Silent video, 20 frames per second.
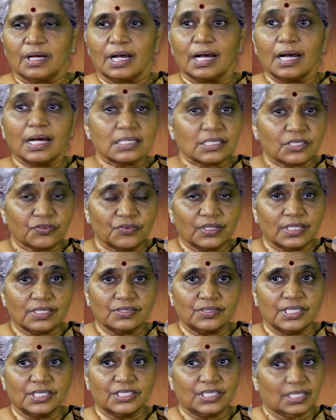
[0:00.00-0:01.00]
ask for a
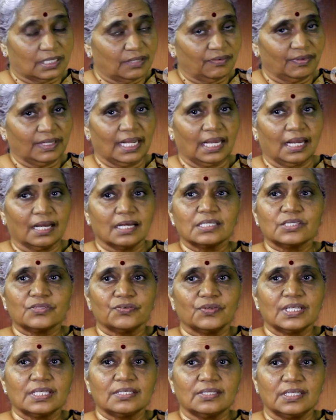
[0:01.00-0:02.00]
Sri Chakra, when I asked for
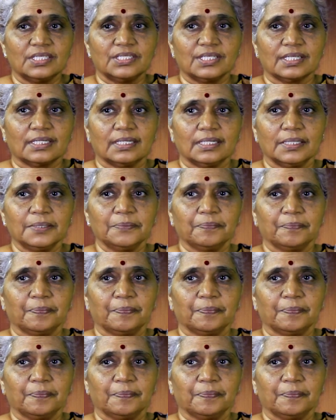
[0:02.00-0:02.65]
a Sri Chakra,